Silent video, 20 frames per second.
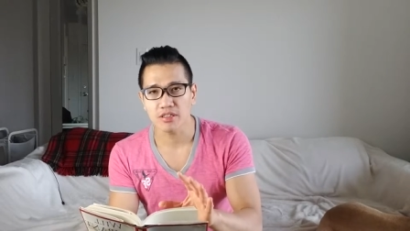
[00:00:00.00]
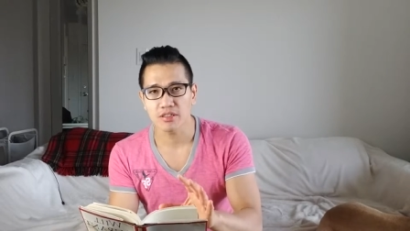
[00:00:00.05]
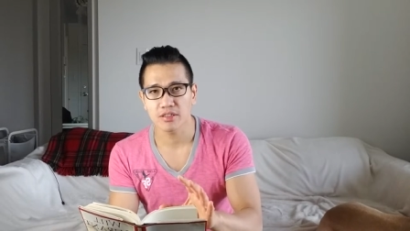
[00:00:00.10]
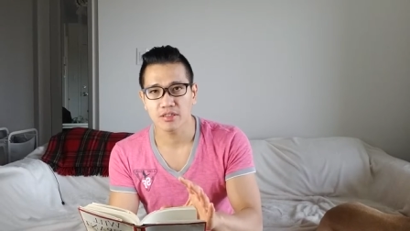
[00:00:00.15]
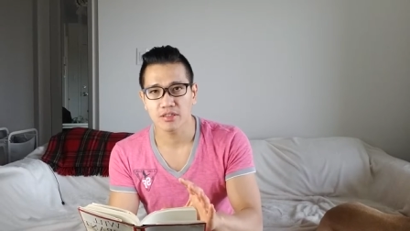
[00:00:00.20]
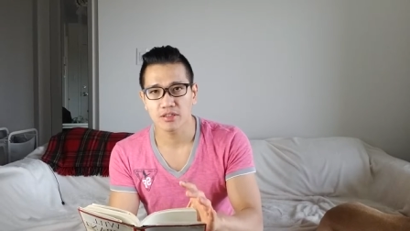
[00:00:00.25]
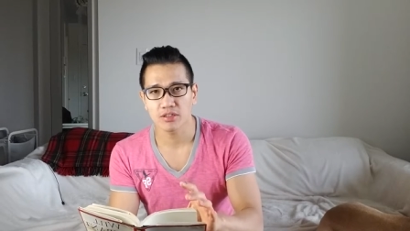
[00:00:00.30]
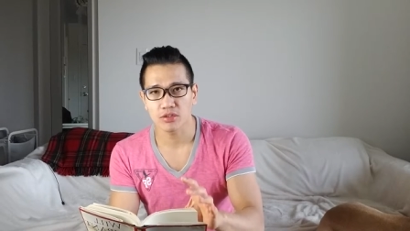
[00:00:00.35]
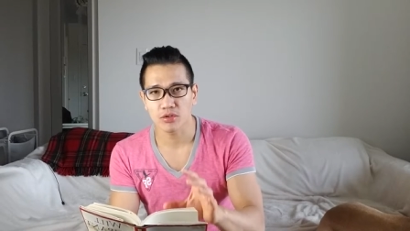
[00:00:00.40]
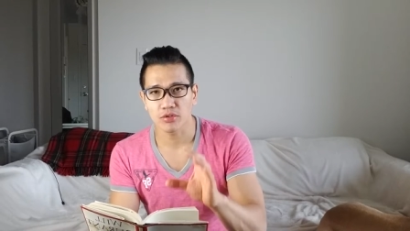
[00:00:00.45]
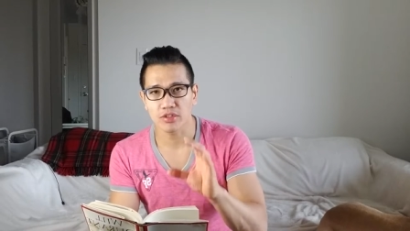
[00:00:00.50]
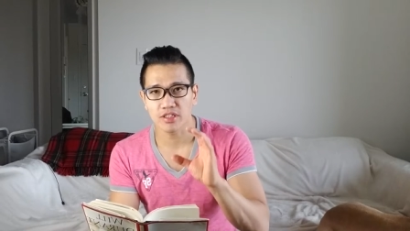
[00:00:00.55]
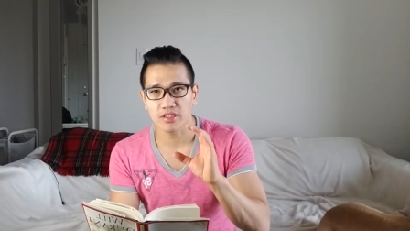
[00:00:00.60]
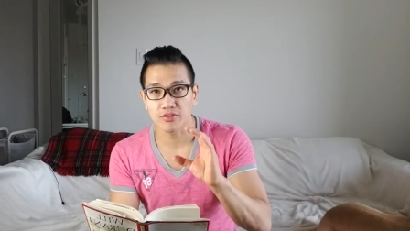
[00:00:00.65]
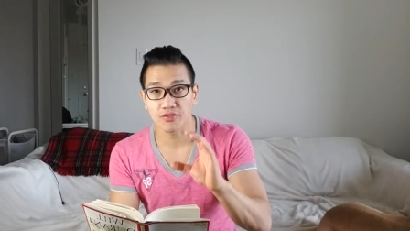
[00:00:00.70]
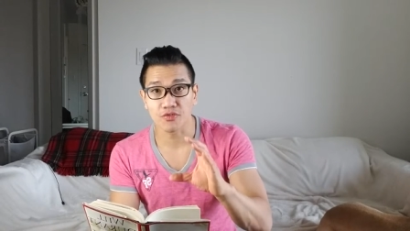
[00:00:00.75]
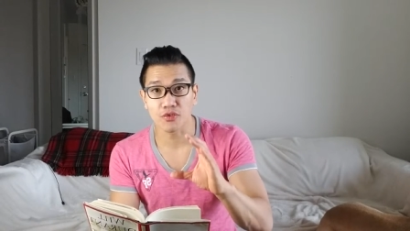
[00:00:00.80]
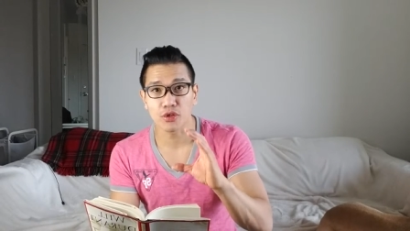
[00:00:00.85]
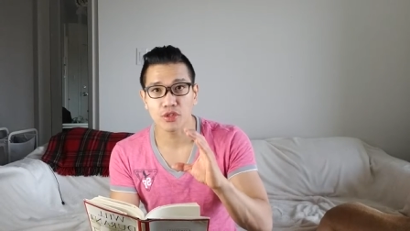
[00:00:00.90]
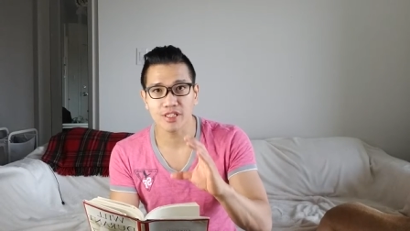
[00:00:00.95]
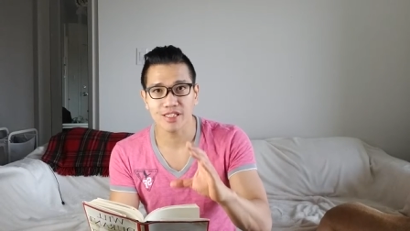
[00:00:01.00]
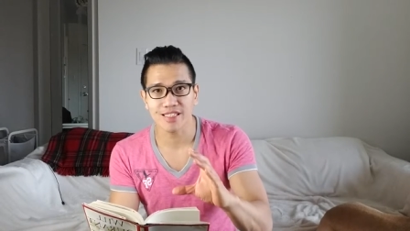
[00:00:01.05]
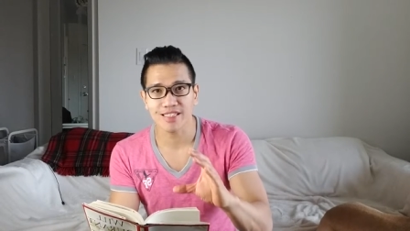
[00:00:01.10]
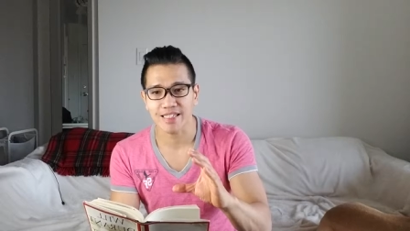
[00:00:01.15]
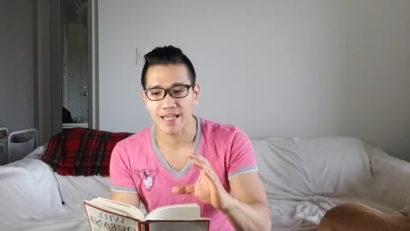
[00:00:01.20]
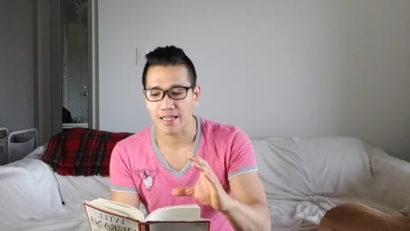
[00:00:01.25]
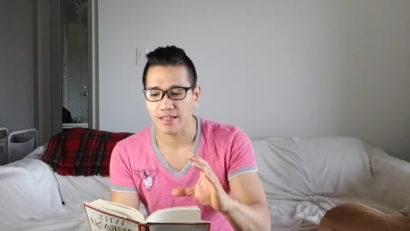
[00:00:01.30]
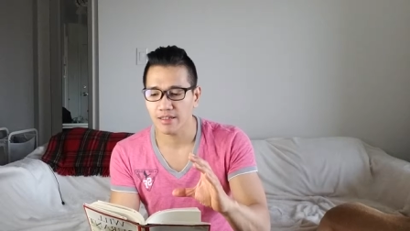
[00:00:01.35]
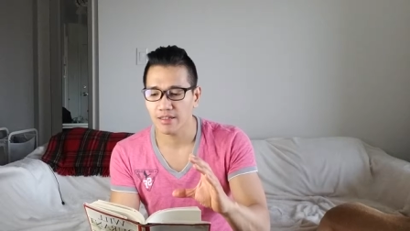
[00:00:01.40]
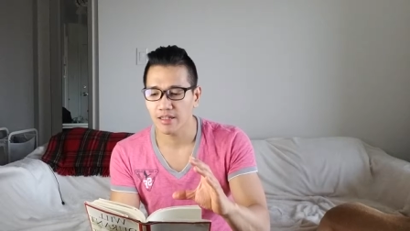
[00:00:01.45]
So it's the first
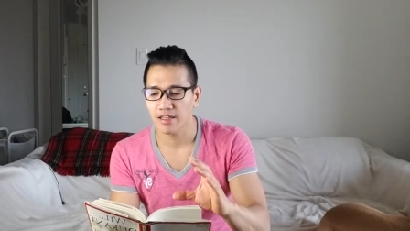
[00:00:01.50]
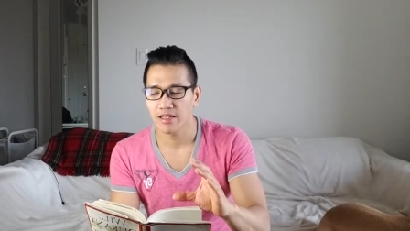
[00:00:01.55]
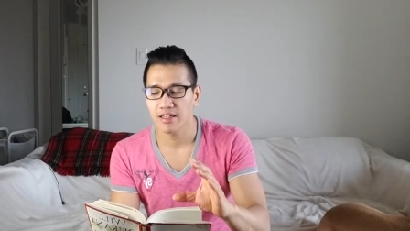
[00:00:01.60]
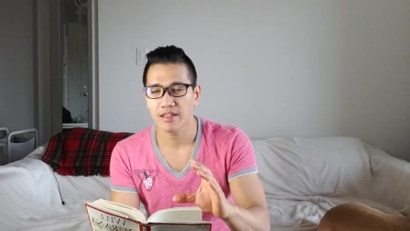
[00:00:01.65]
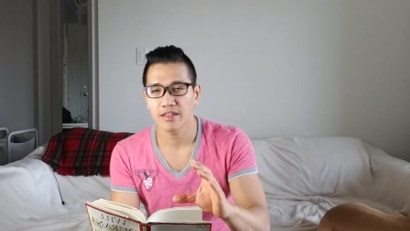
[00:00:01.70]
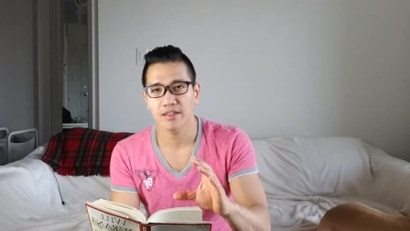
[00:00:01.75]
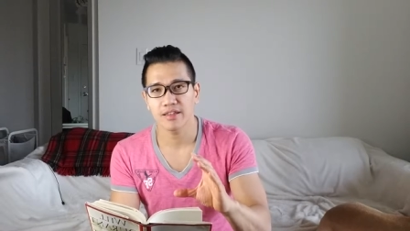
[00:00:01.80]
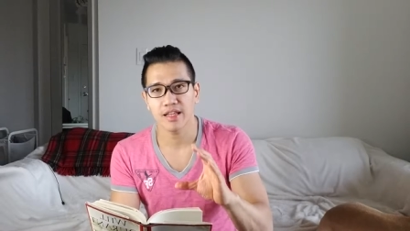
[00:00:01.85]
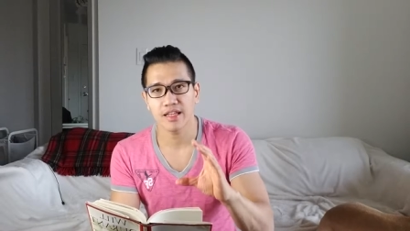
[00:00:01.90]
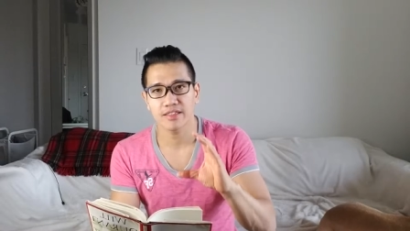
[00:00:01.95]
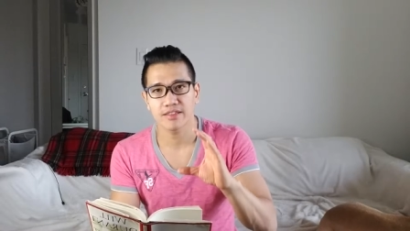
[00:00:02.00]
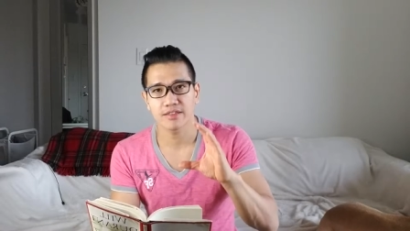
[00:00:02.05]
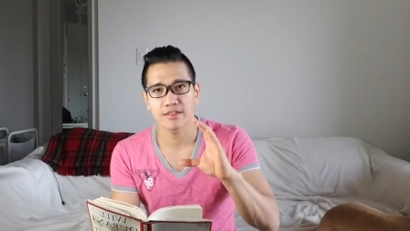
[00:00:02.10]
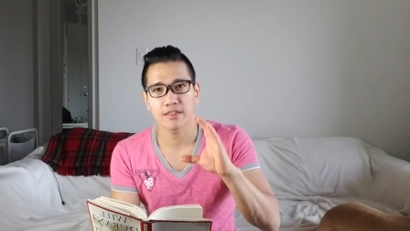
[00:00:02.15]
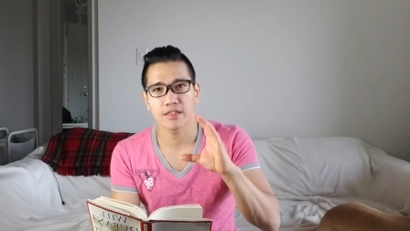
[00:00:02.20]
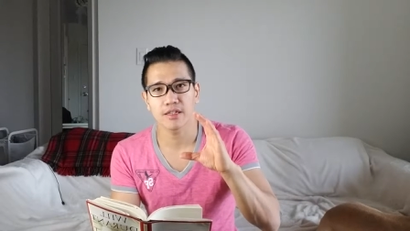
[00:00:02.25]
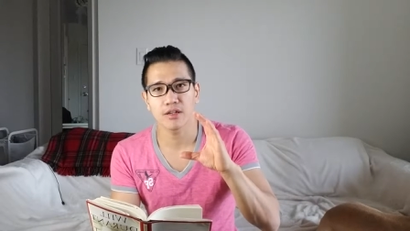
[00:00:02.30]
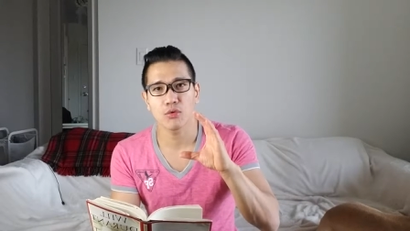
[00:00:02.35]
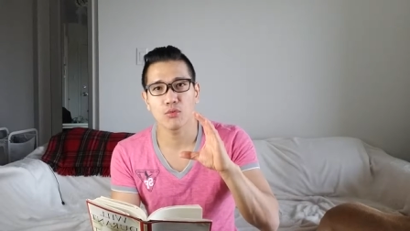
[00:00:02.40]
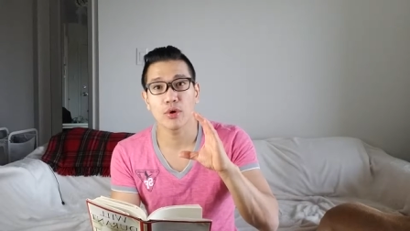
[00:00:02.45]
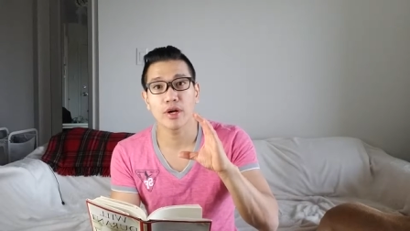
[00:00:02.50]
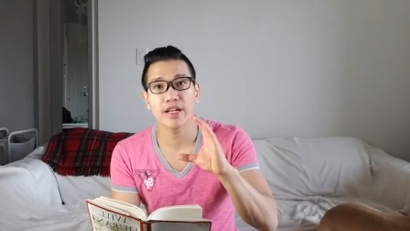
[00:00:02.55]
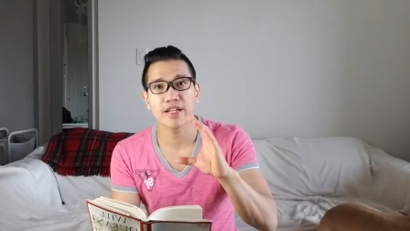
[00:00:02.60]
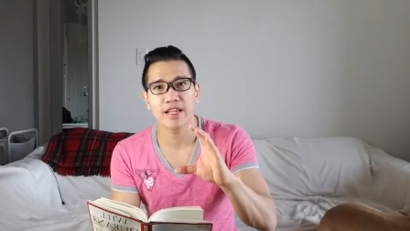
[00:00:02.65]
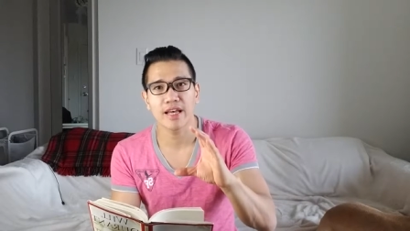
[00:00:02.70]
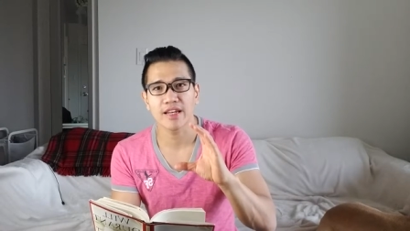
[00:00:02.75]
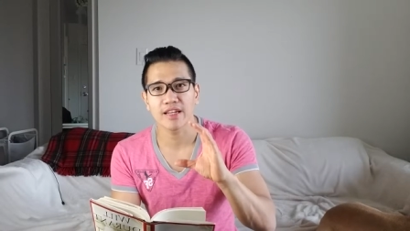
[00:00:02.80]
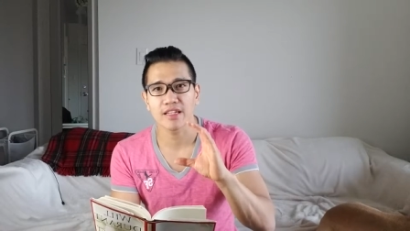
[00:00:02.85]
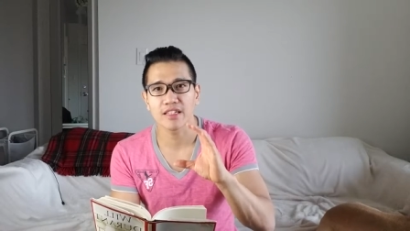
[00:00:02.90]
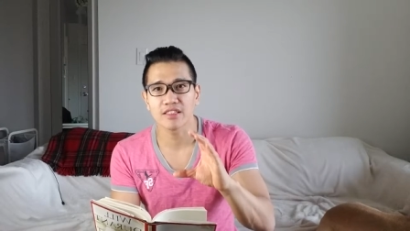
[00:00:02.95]
set that's uh, where
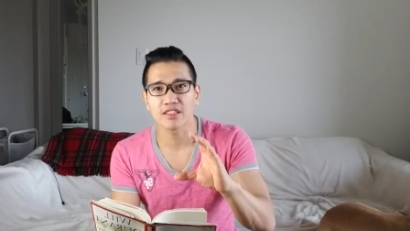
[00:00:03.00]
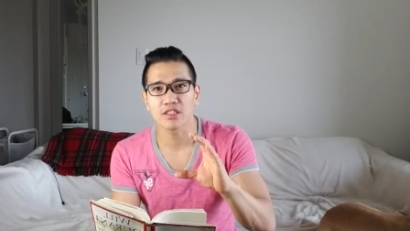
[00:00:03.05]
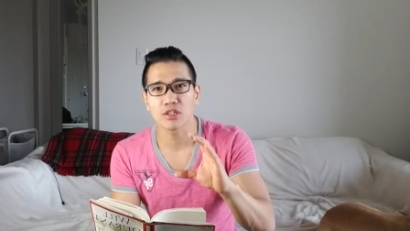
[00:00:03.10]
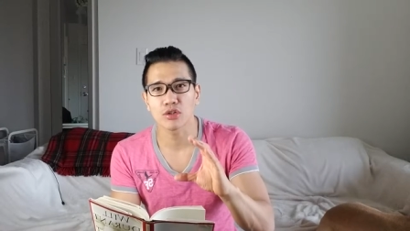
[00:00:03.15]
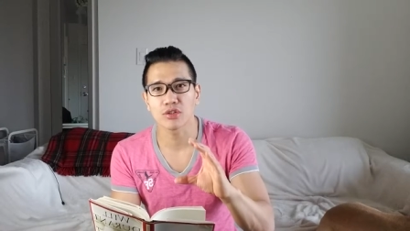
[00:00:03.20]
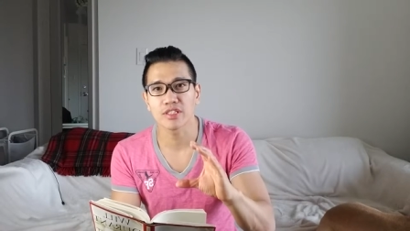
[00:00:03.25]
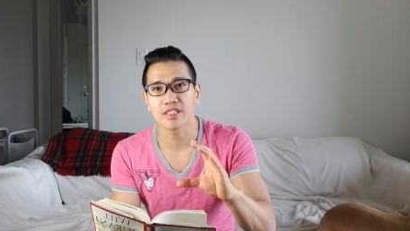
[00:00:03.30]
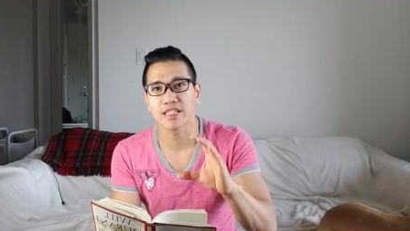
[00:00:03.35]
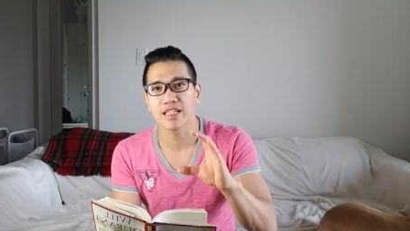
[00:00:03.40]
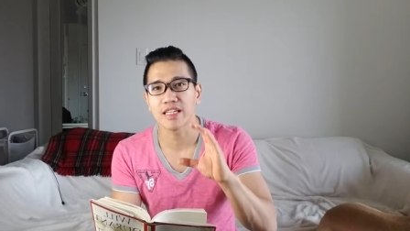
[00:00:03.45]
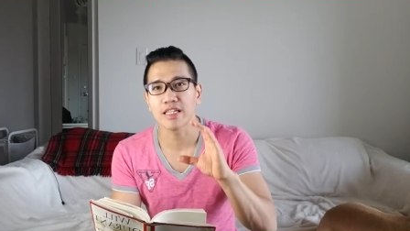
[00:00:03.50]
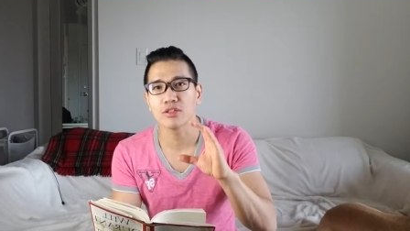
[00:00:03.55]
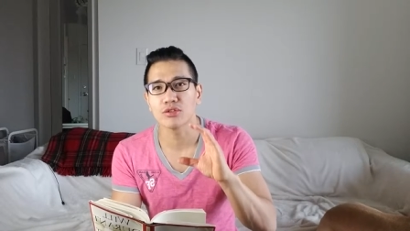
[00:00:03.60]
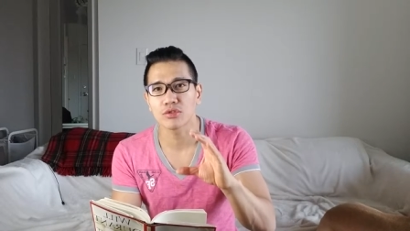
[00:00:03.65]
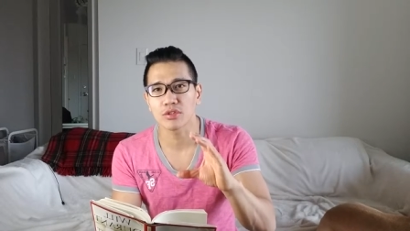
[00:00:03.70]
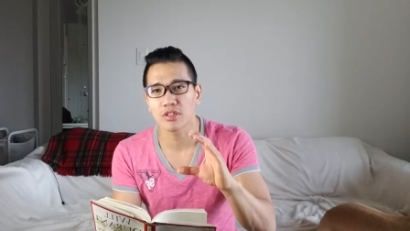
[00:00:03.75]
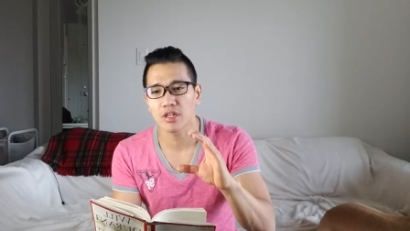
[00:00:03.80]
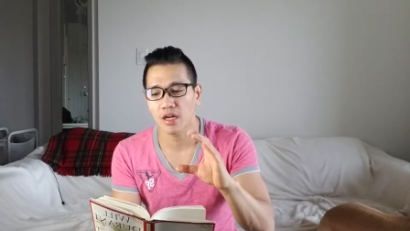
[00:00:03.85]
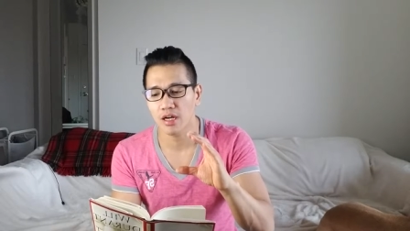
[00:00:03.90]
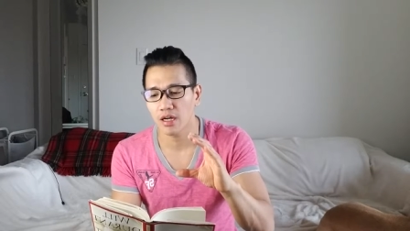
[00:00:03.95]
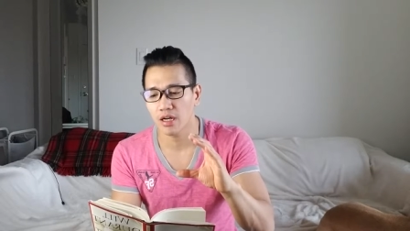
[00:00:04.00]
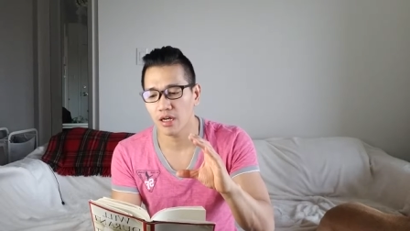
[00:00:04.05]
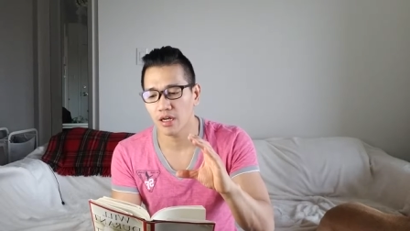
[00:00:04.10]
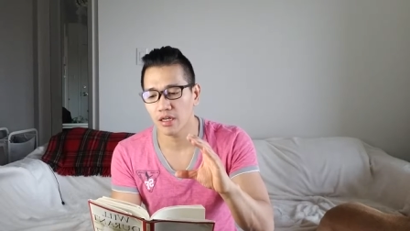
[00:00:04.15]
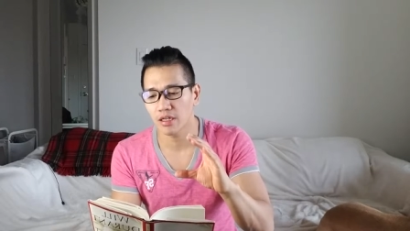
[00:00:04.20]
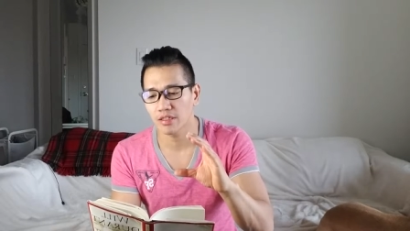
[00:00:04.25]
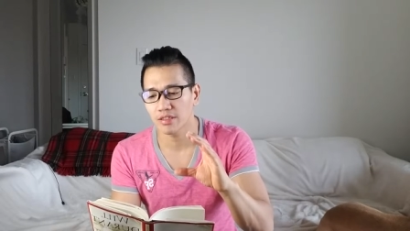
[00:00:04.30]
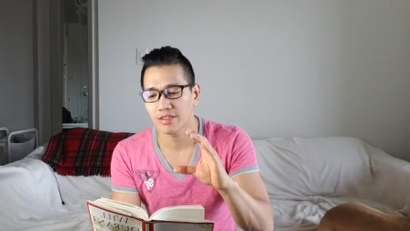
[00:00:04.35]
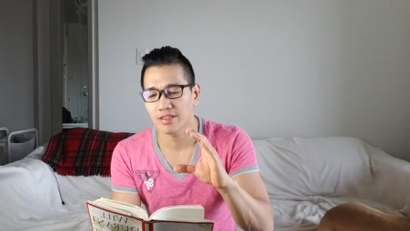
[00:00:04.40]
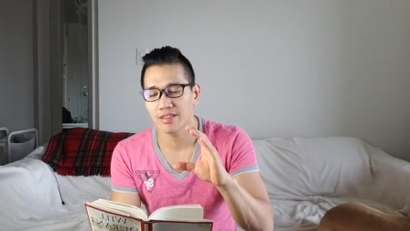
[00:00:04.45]
that it considers the intro,
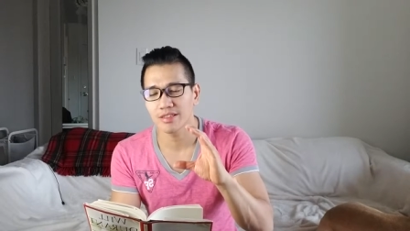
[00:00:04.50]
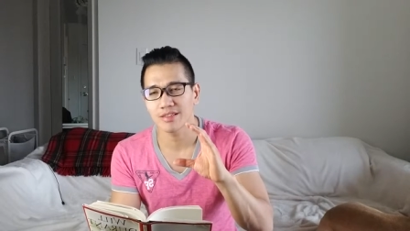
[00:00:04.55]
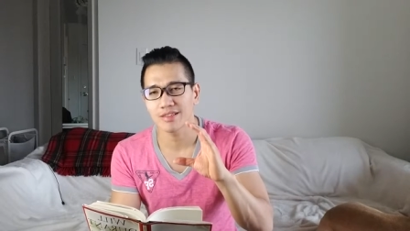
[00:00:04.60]
uh,